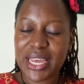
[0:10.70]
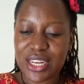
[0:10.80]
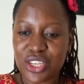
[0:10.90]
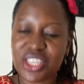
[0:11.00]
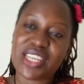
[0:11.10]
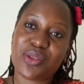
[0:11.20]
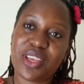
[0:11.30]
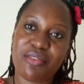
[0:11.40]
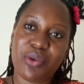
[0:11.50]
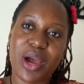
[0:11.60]
Your Energy. Just to
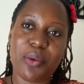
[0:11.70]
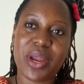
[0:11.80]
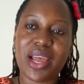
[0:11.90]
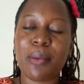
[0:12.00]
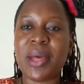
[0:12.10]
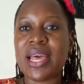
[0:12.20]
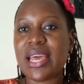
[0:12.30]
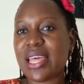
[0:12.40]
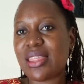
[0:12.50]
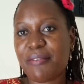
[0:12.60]
give you a recap,
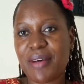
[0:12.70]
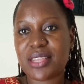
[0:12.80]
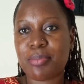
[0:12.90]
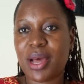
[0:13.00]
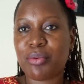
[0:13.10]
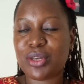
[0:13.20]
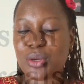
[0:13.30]
in the first part, we